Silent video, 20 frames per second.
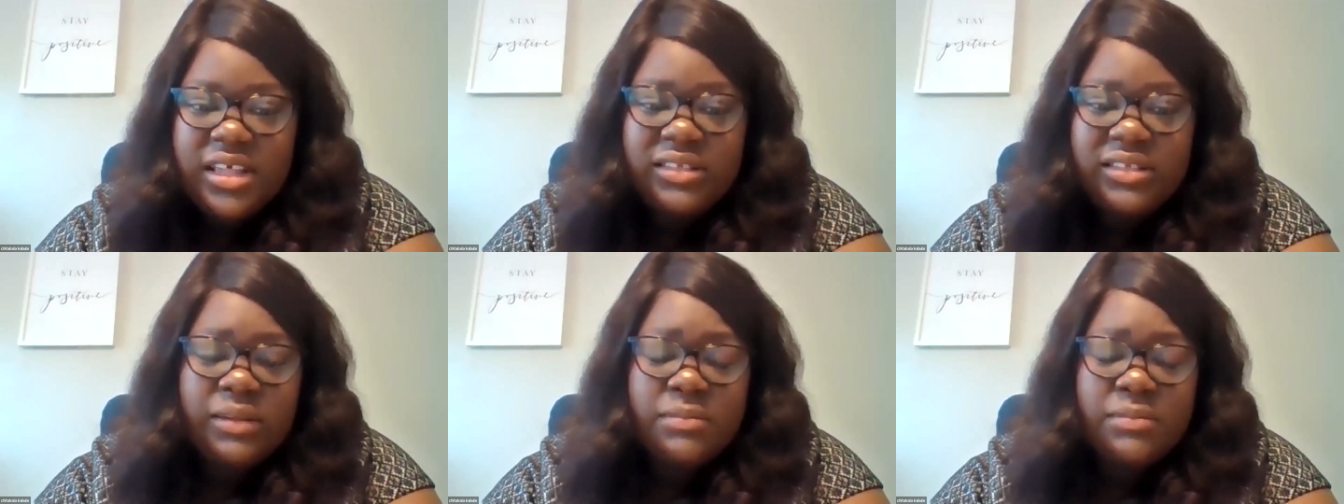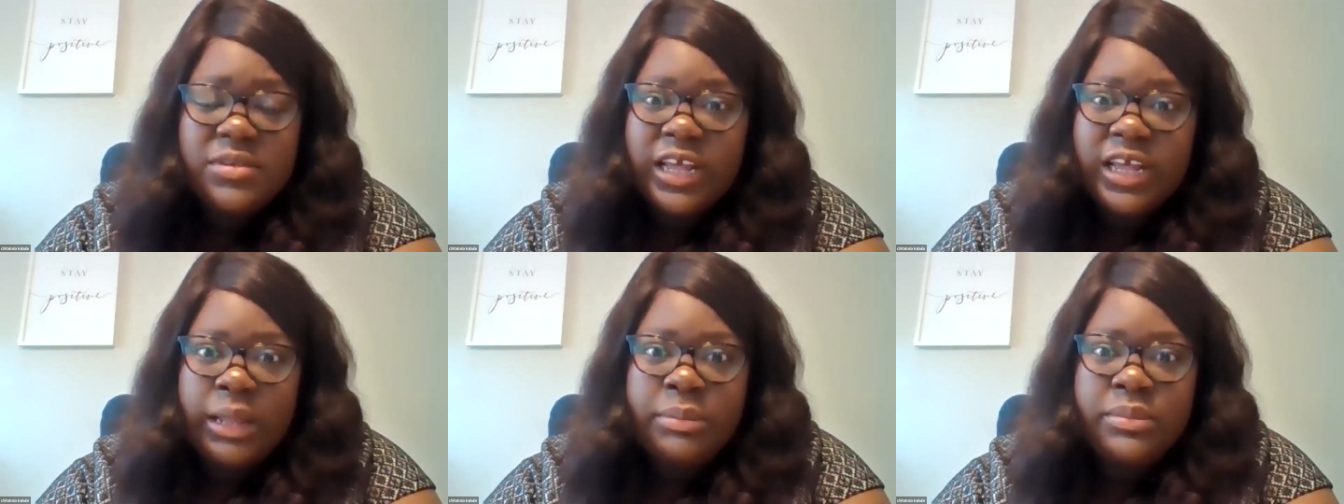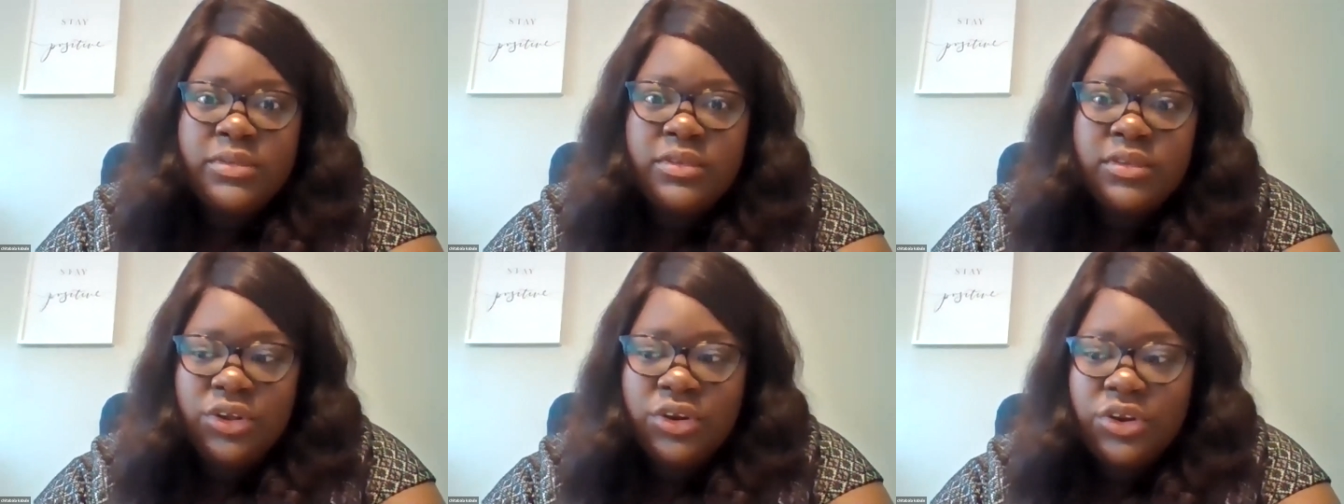
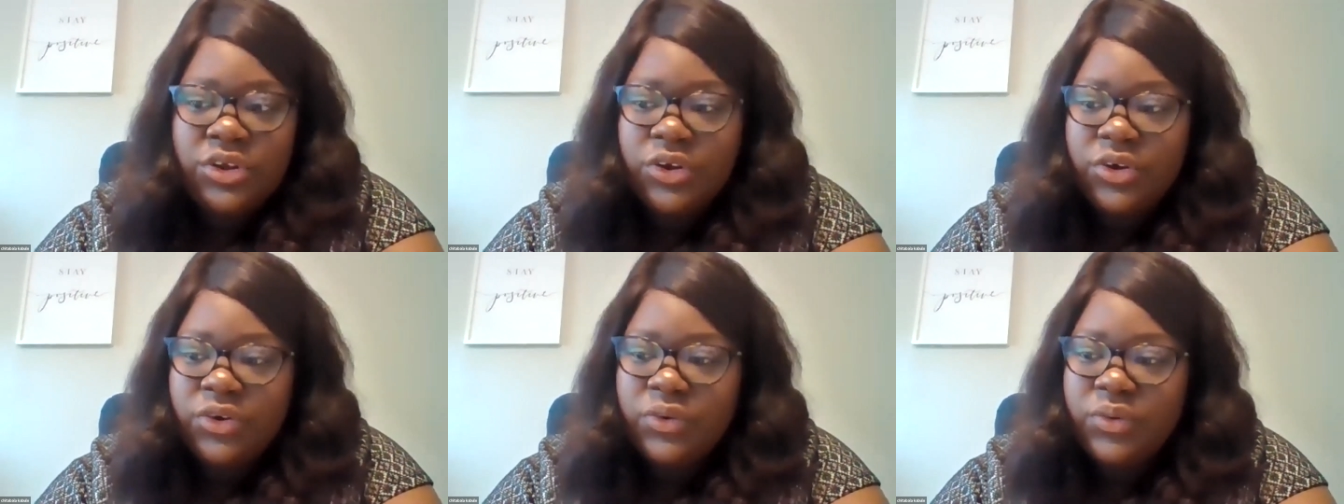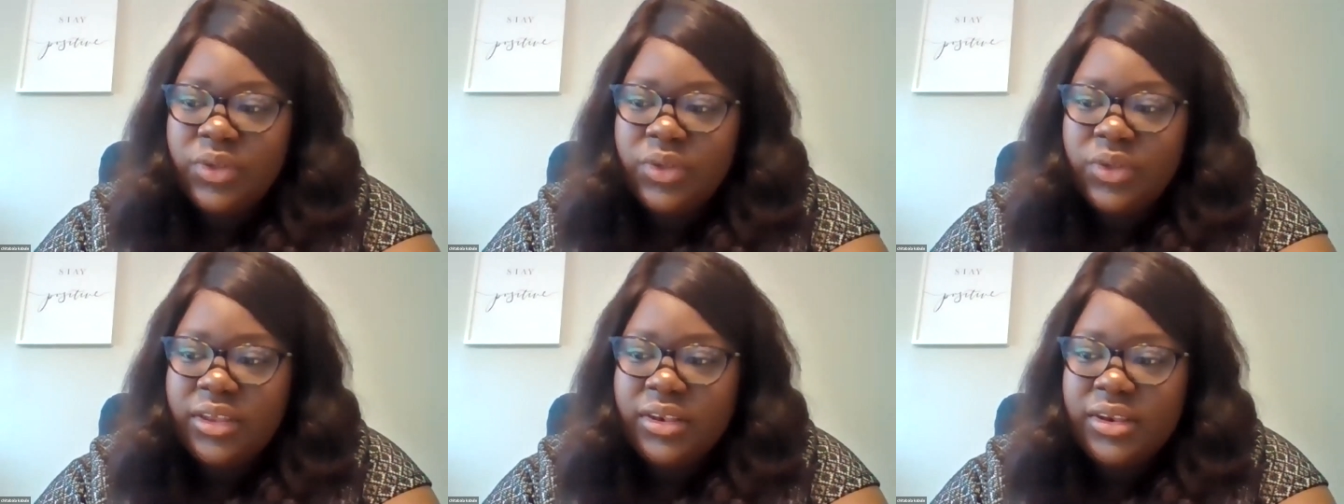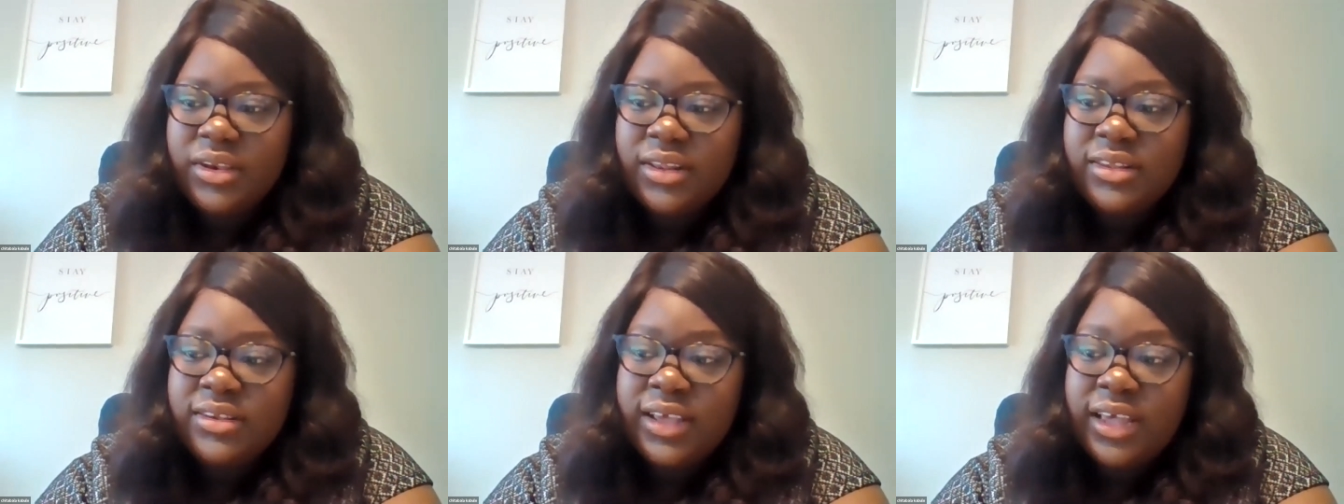sometimes,
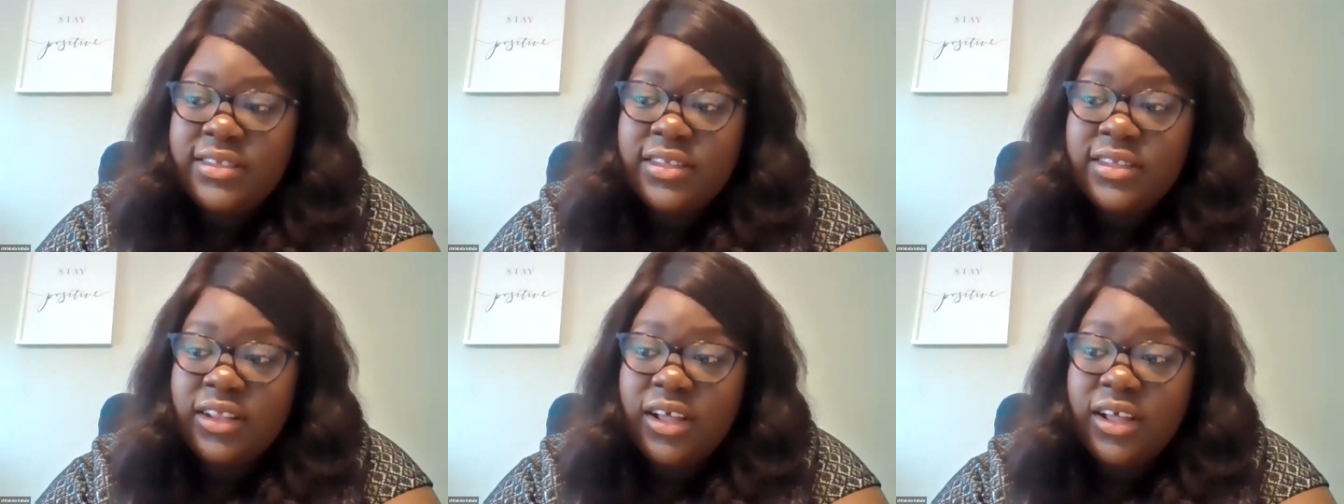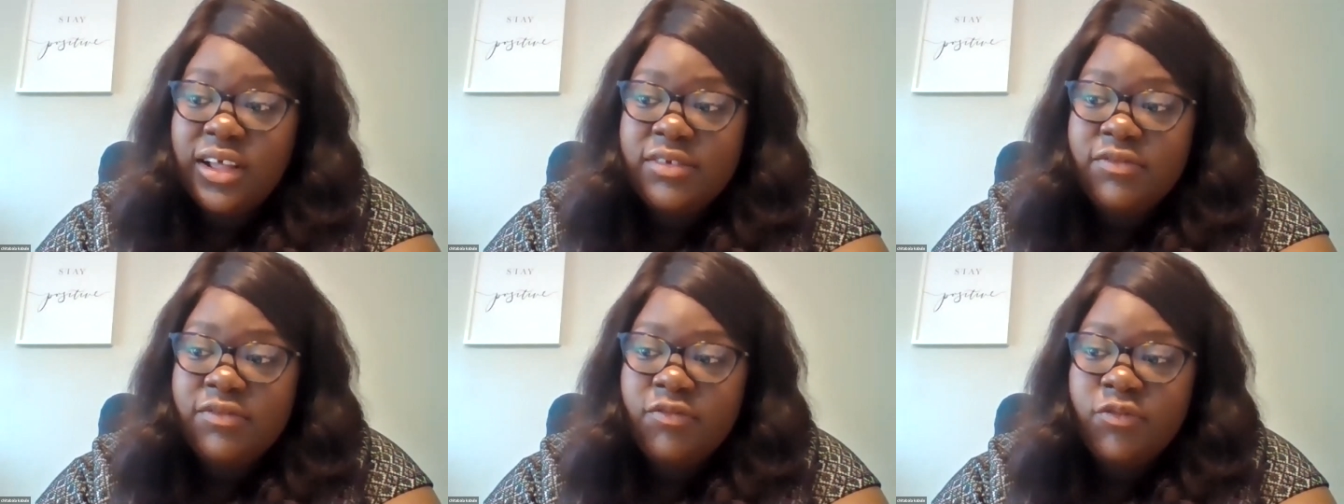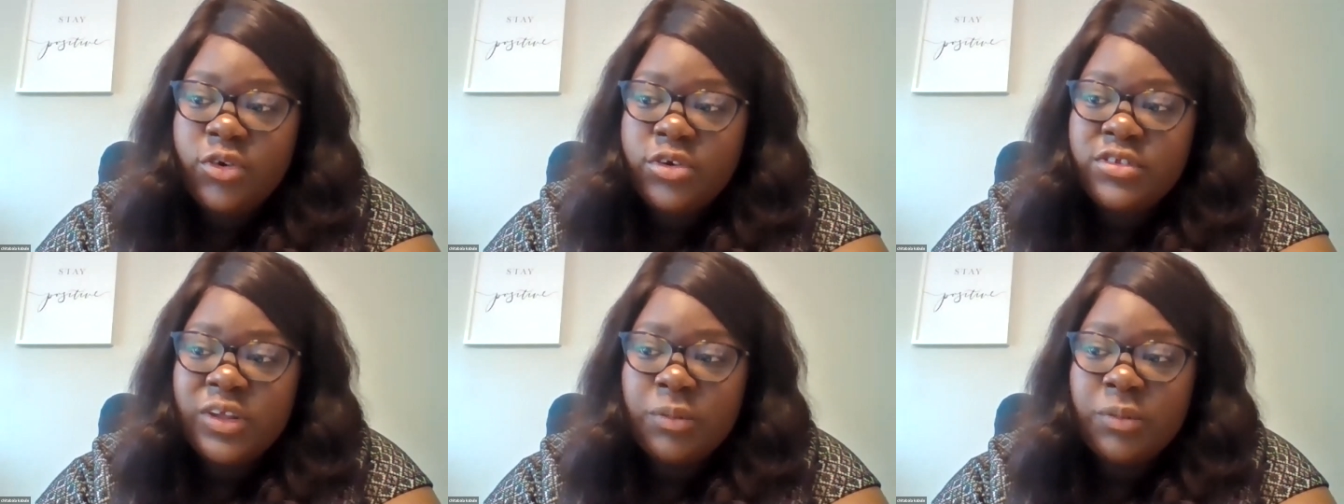it takes a lot
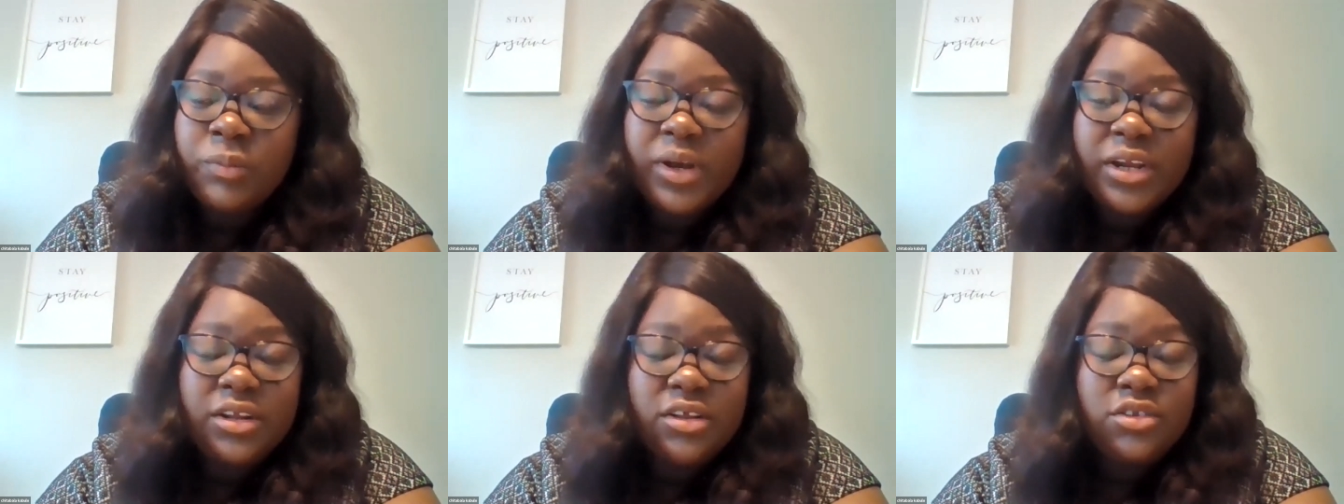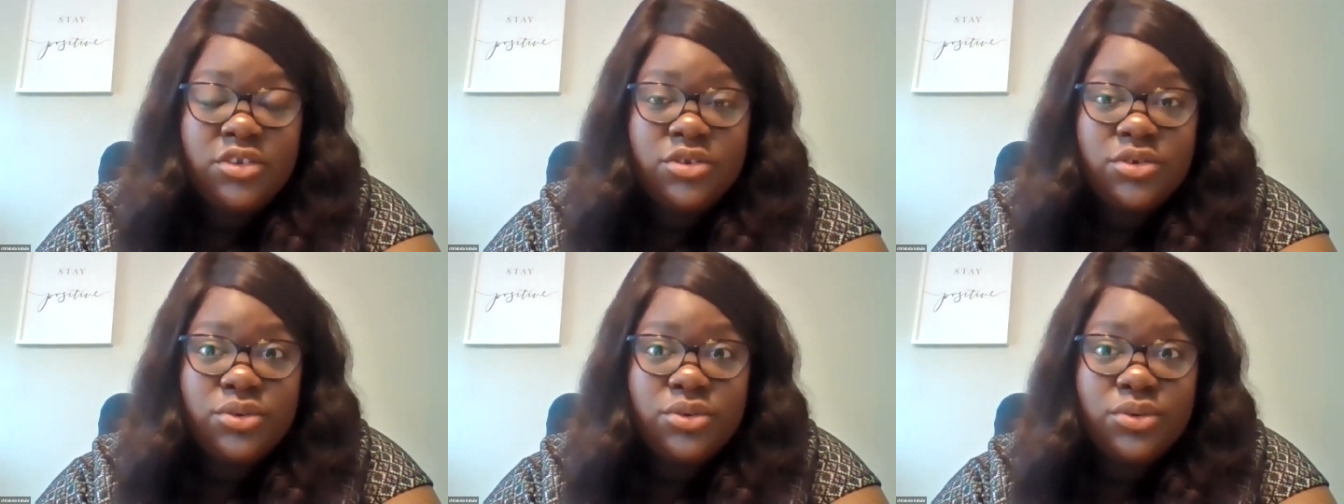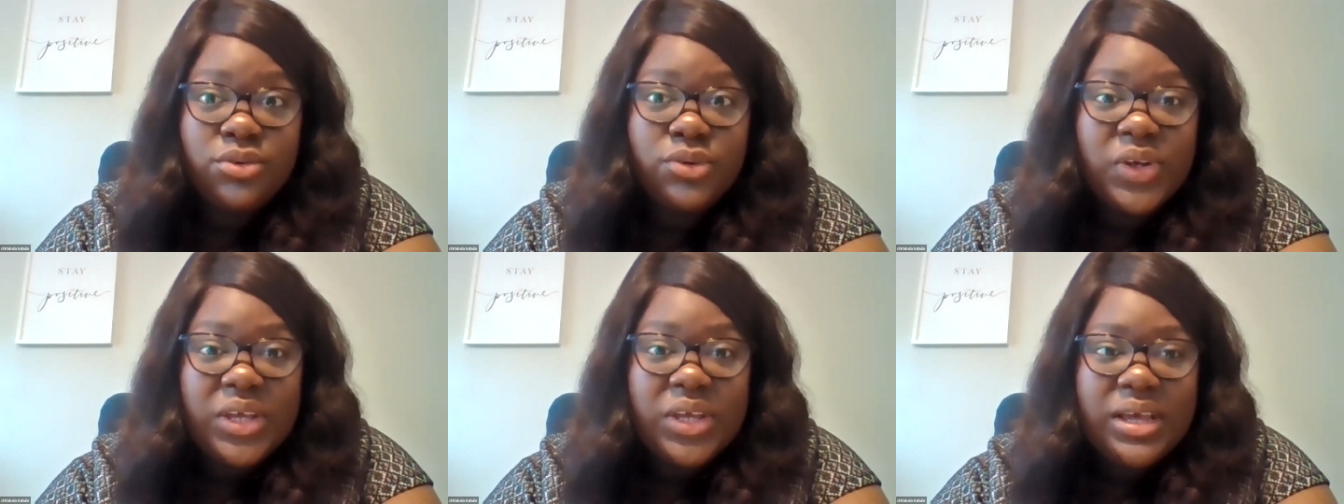for somebody
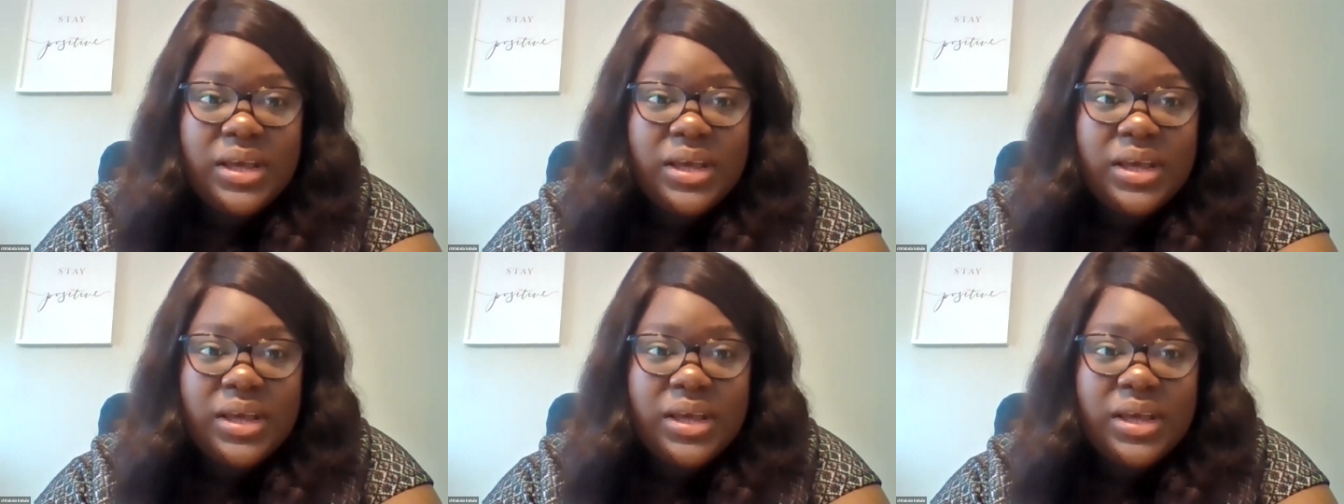to